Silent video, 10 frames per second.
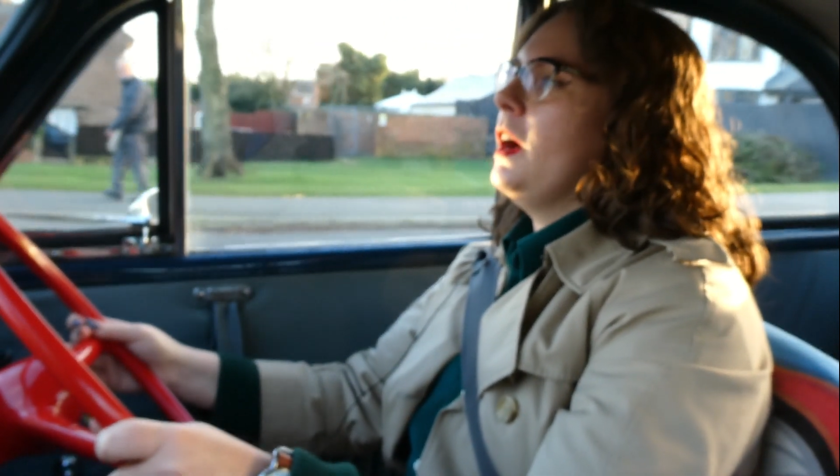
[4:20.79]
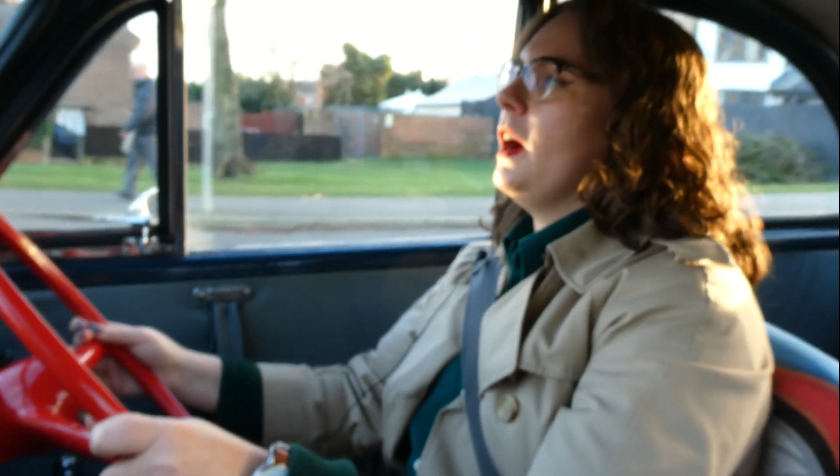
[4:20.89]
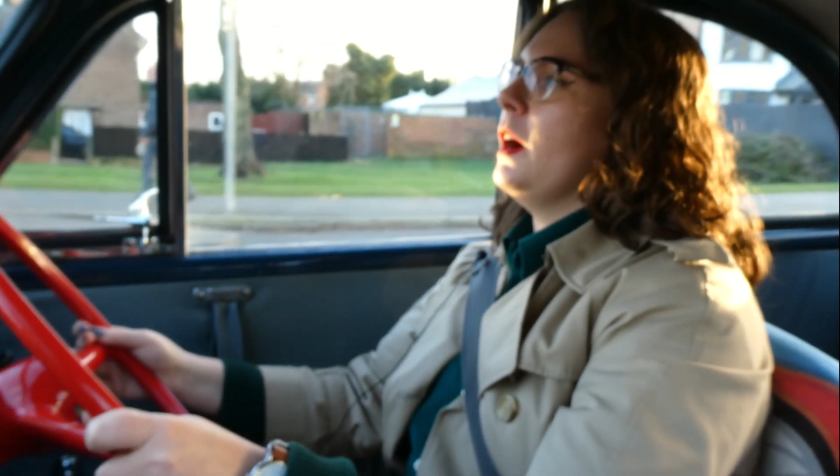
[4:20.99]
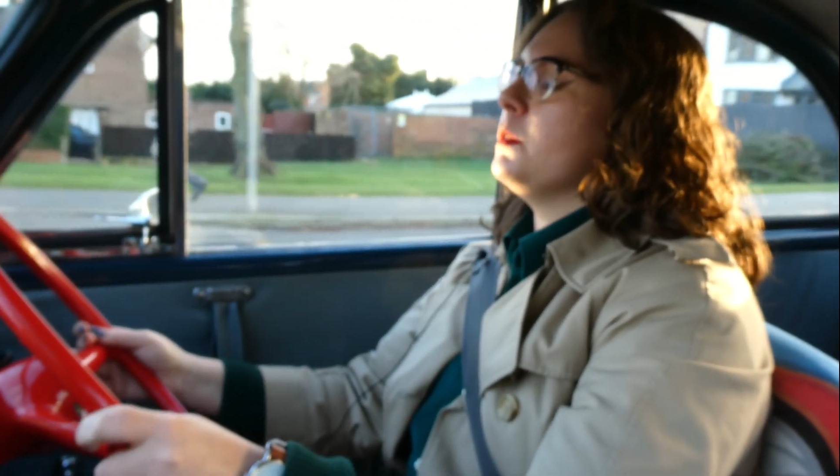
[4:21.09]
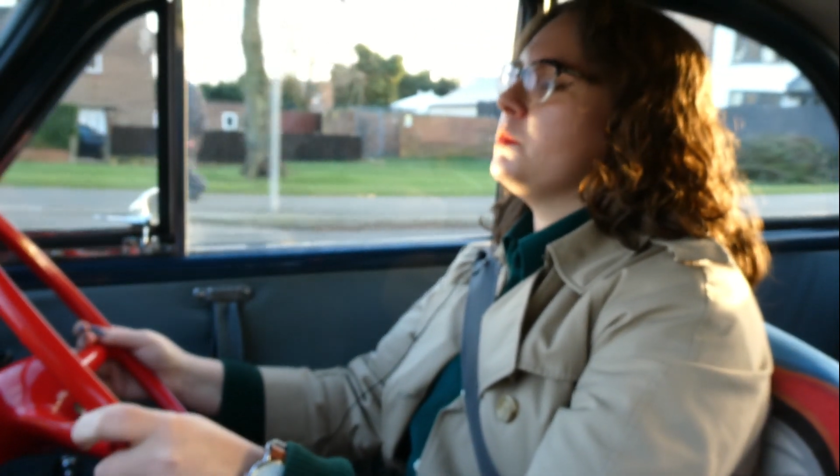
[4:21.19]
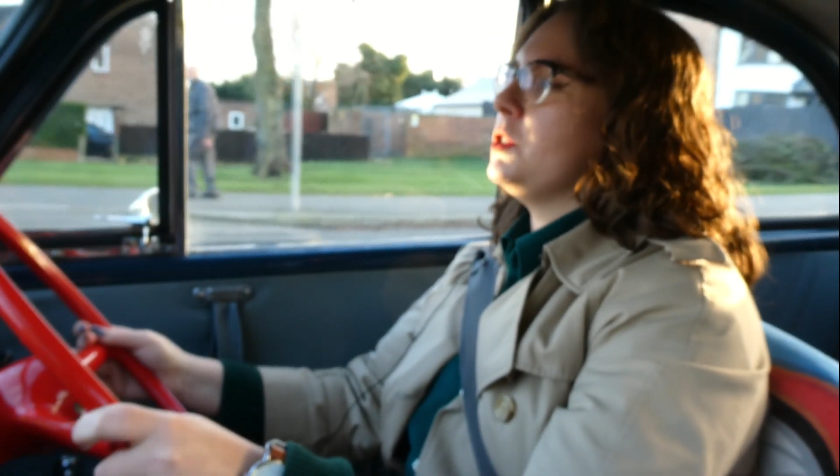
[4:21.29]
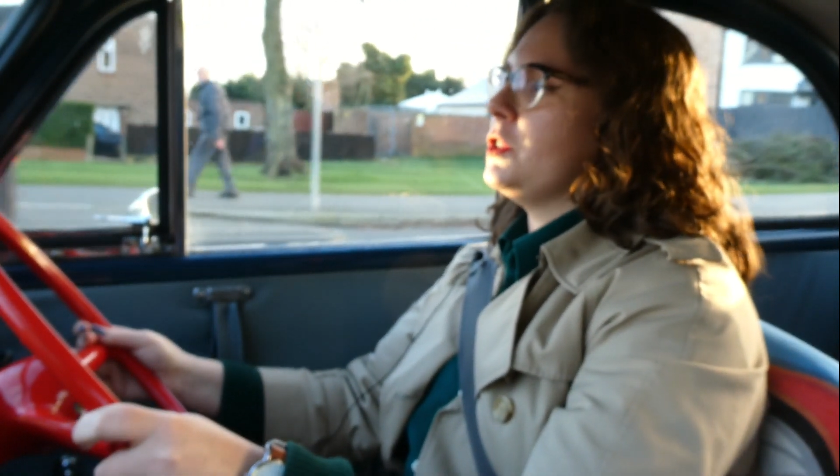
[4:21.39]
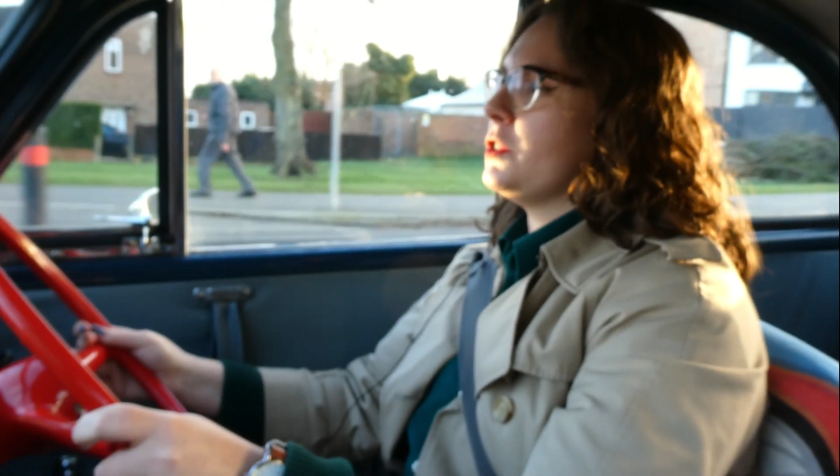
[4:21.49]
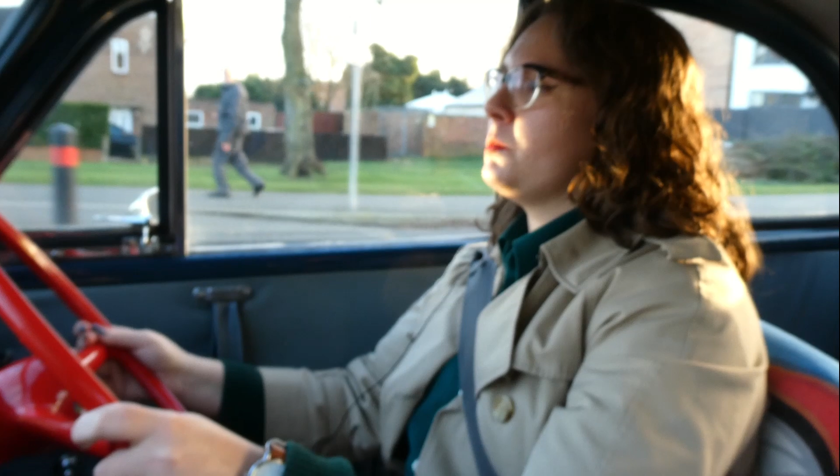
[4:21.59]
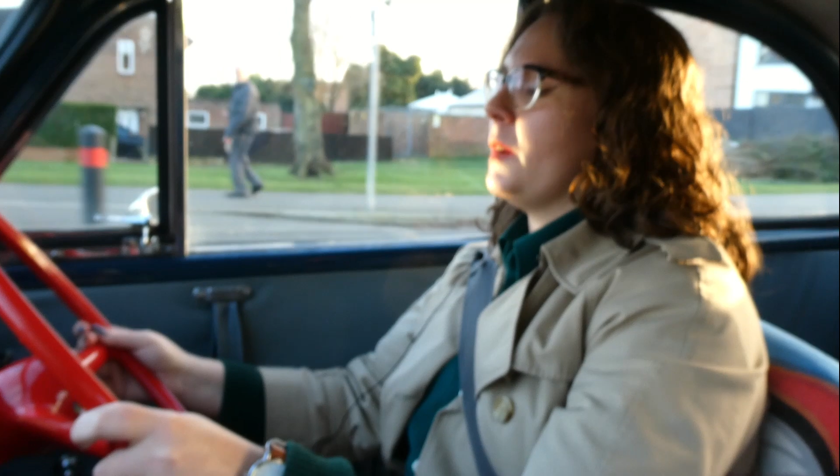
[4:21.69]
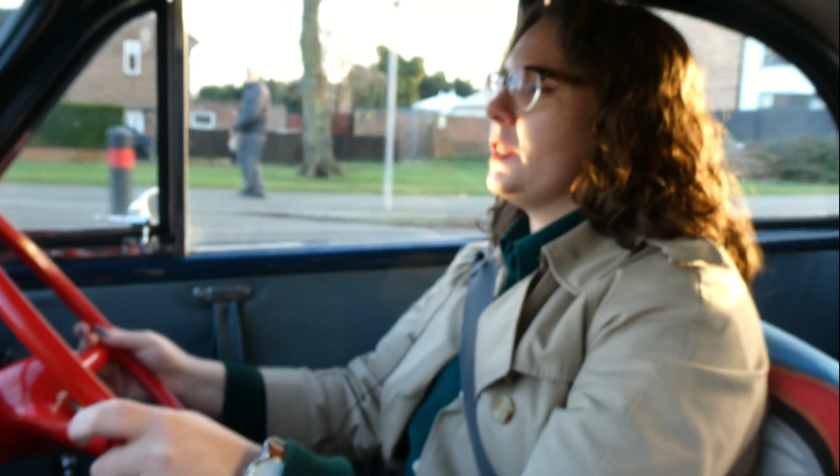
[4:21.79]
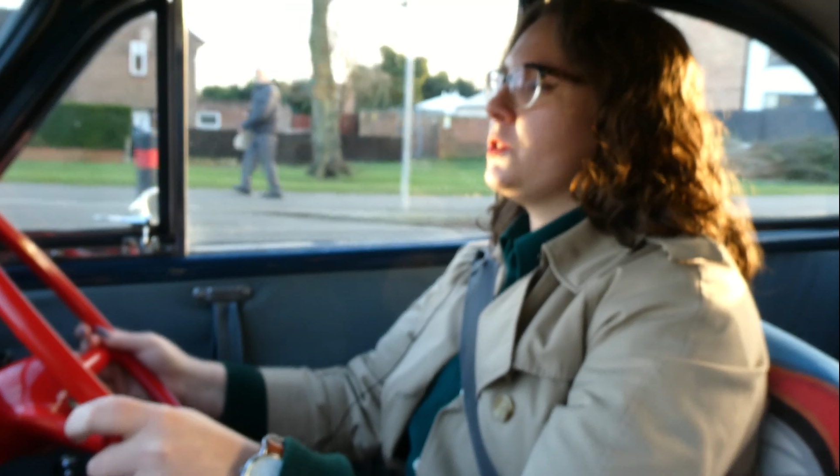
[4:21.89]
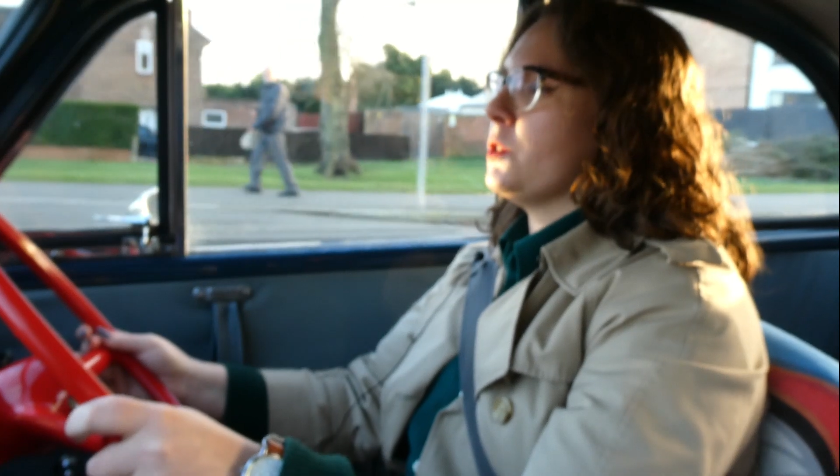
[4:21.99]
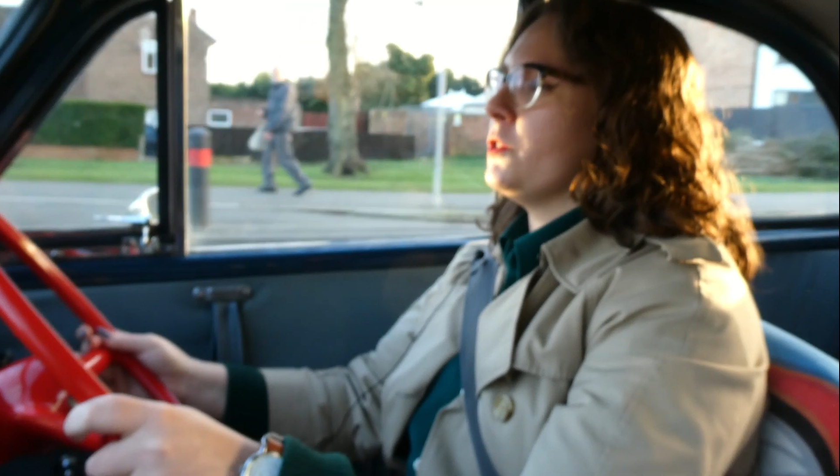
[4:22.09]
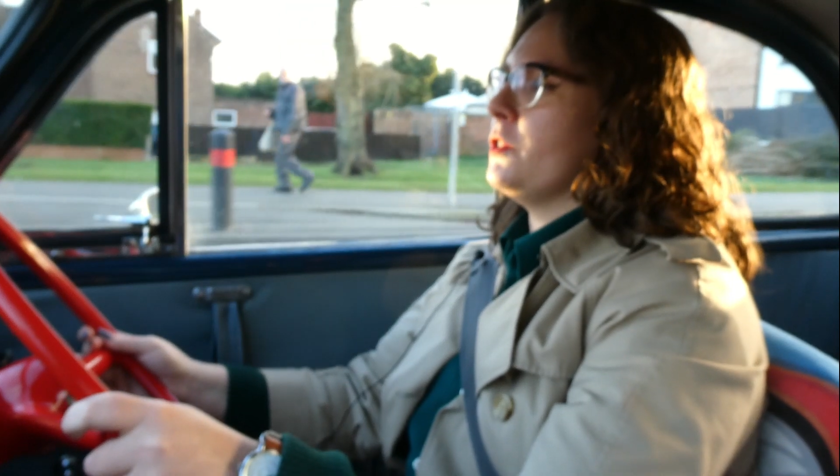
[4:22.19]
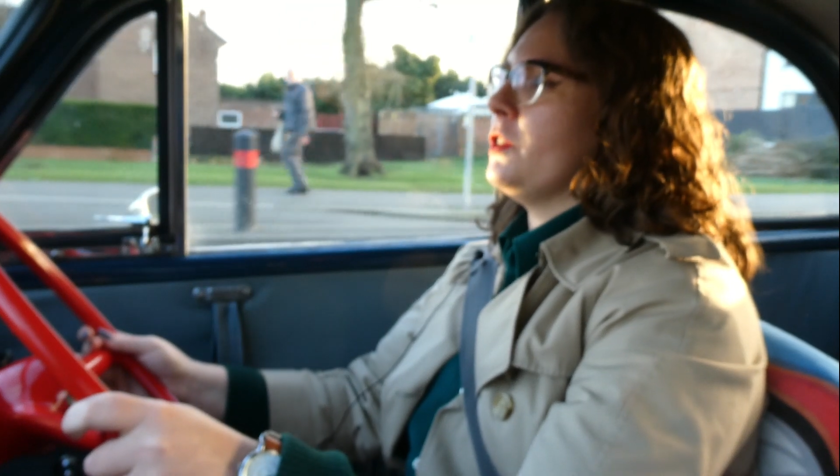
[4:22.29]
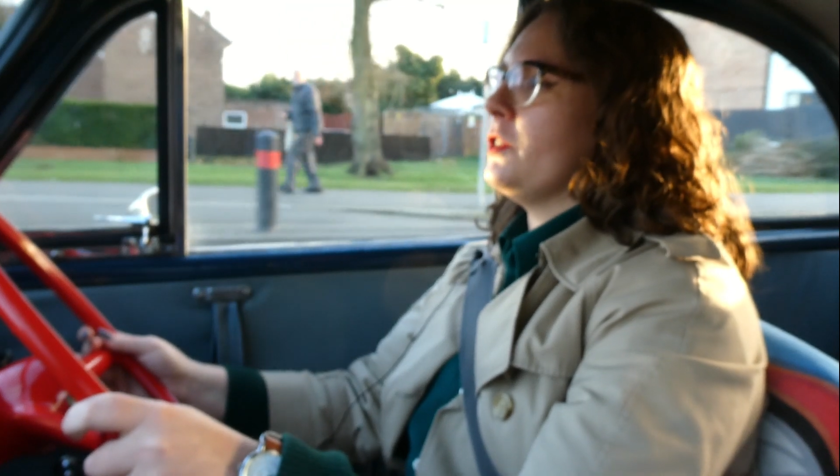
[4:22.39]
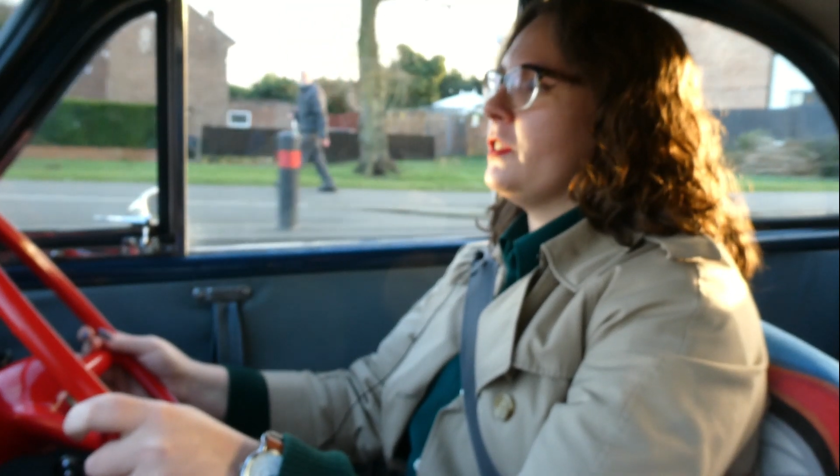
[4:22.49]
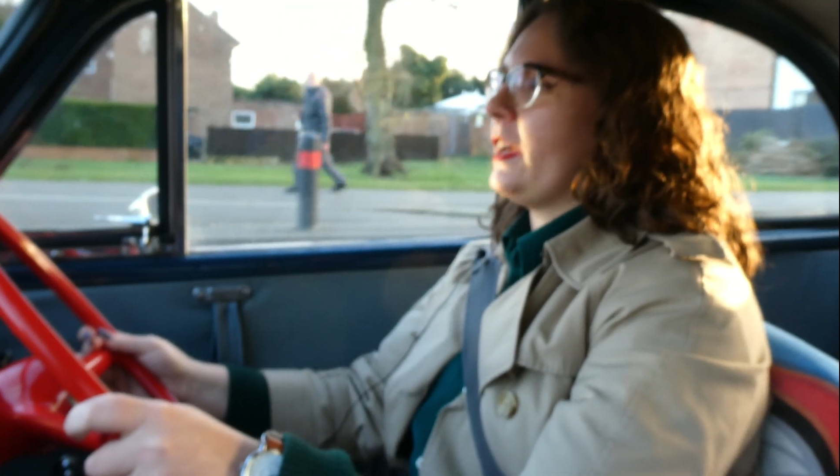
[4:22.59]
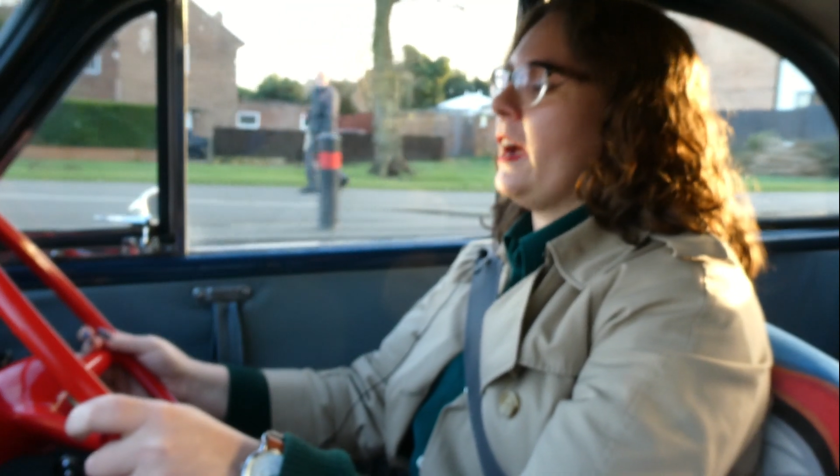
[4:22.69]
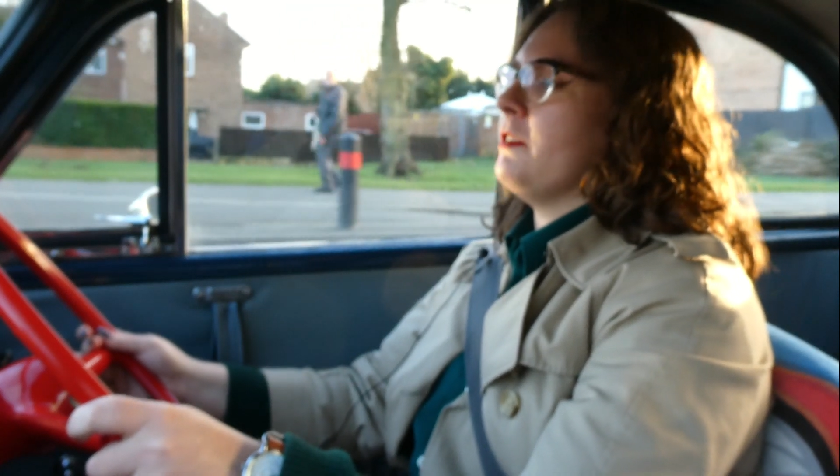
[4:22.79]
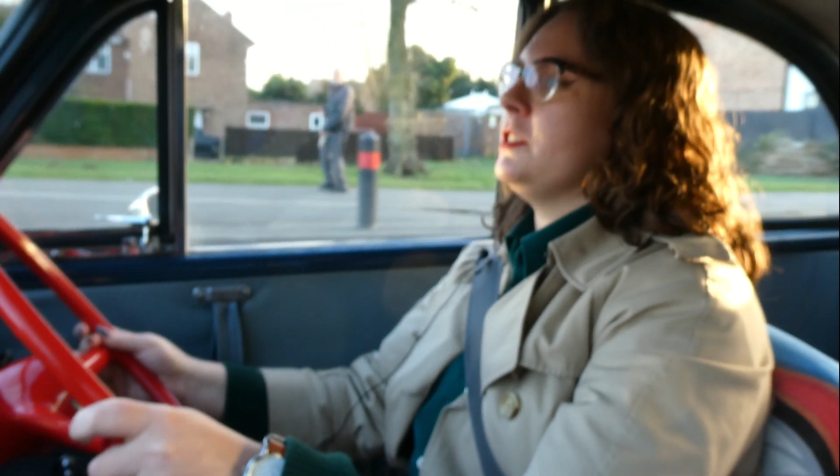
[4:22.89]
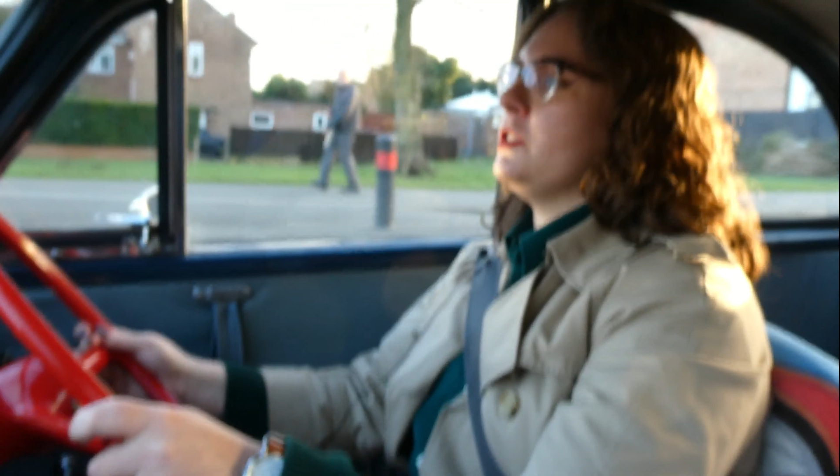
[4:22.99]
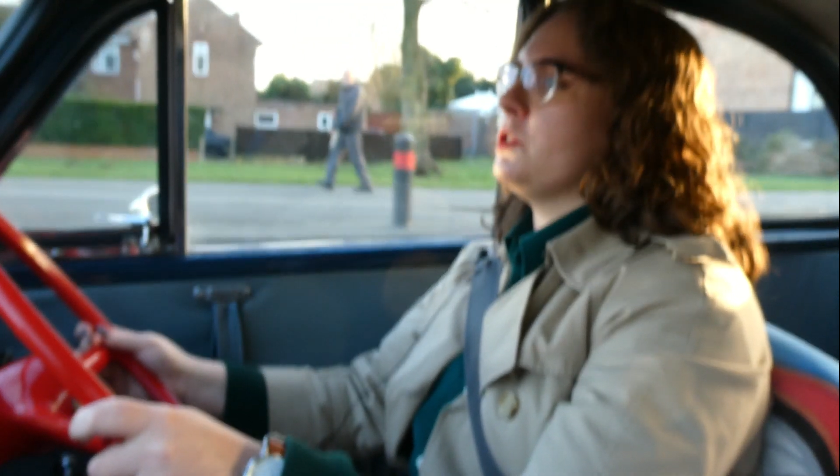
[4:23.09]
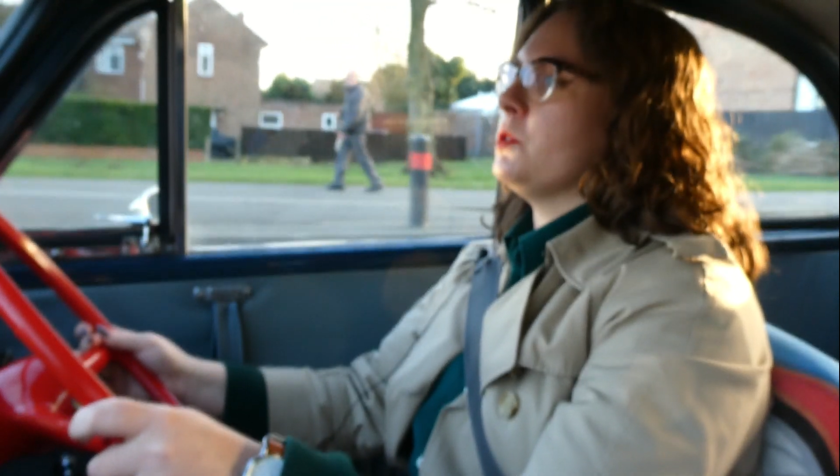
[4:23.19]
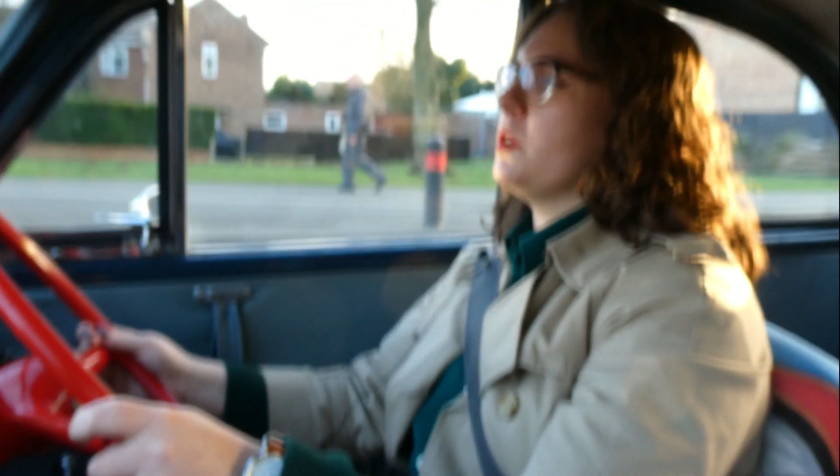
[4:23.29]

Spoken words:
to just make sure that the undercarriage is all